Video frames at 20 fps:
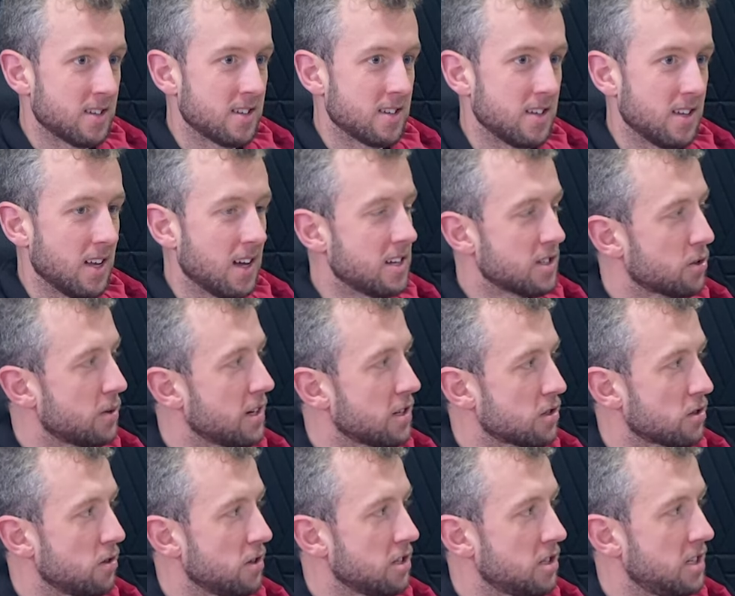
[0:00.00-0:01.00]
Yeah, that's quite a
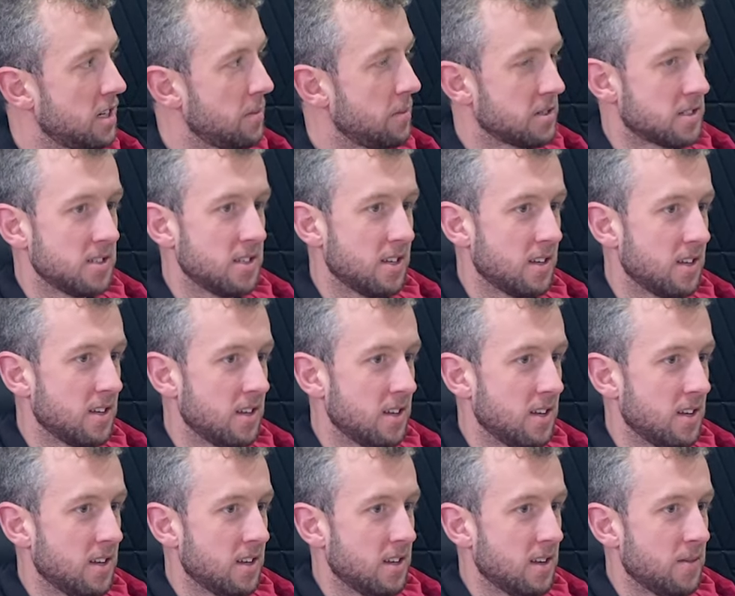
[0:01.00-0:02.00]
Scottish name, isn't it? Mm. It is.
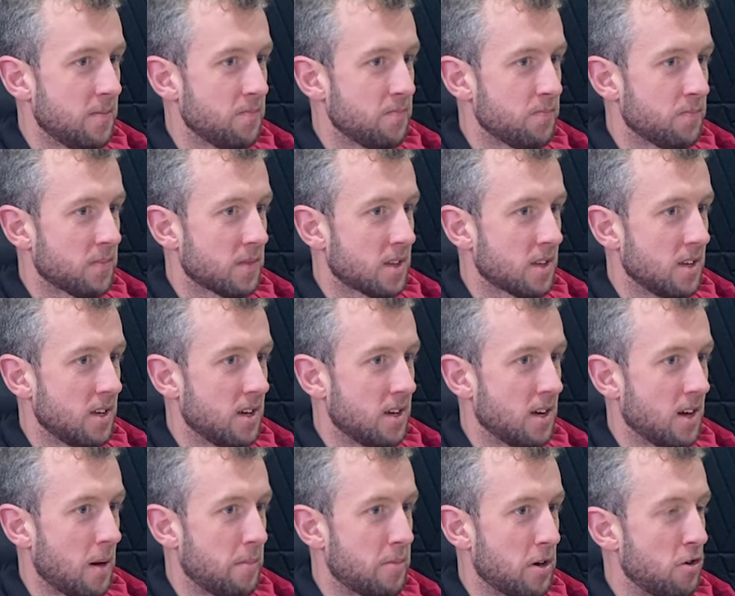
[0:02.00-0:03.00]
Mm. Yeah,
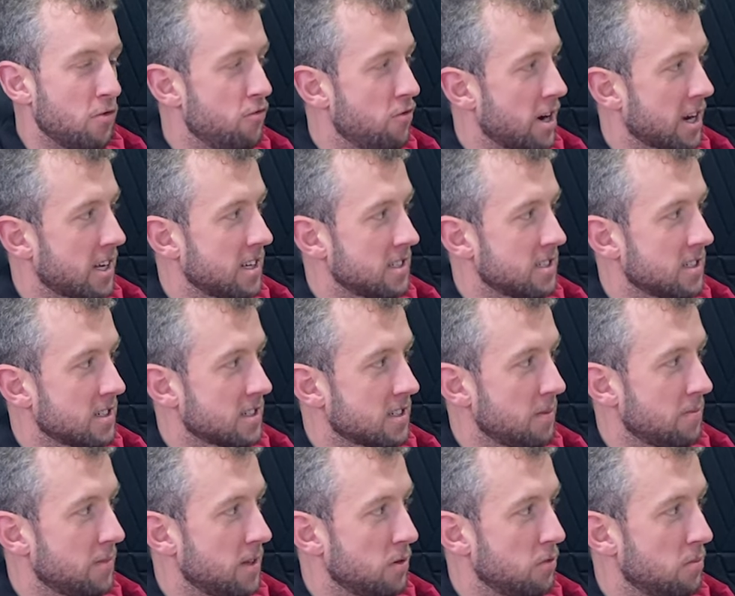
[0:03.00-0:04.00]
a brown rig. It's like
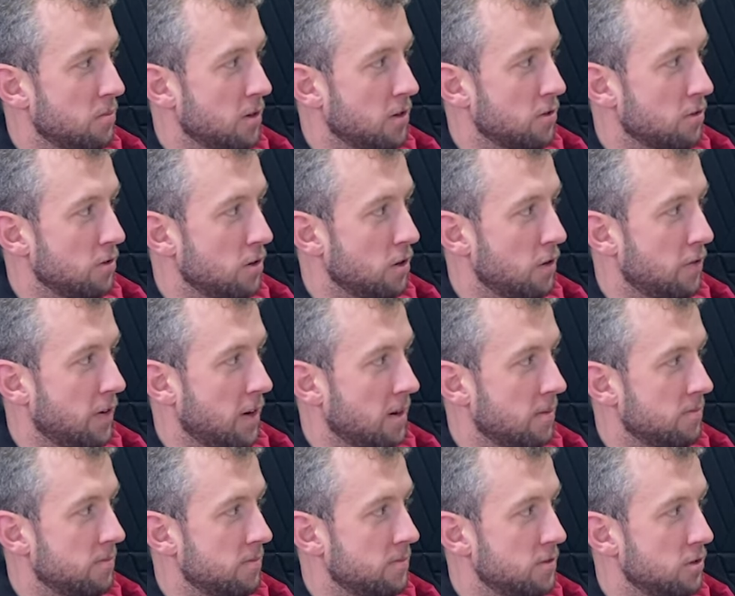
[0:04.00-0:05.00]
something that would be thrown off a
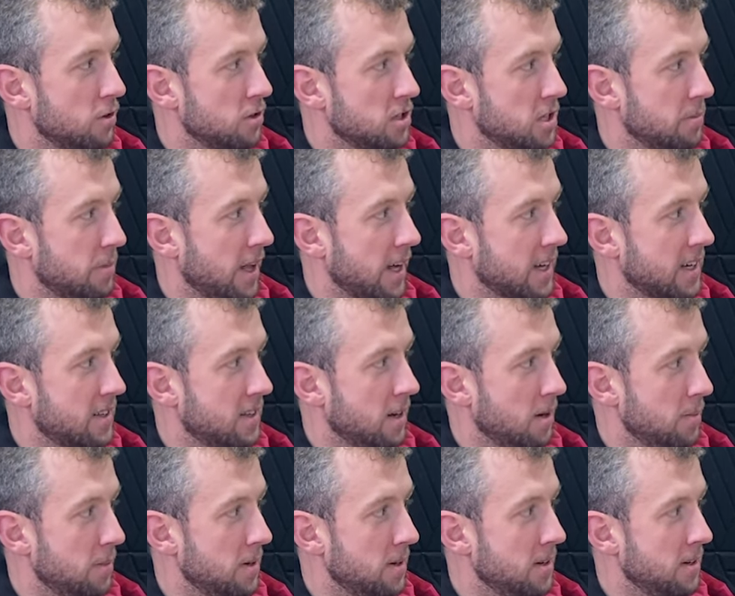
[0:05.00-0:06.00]
dodgy blackie
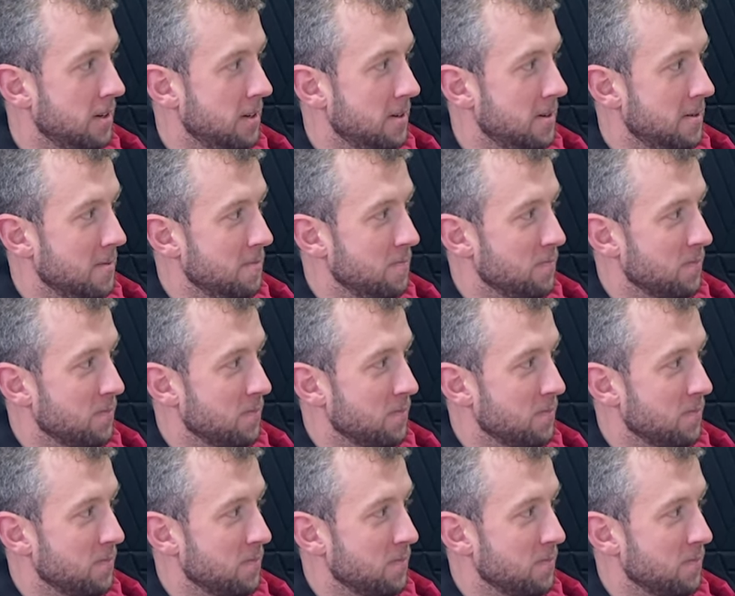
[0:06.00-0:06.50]
top,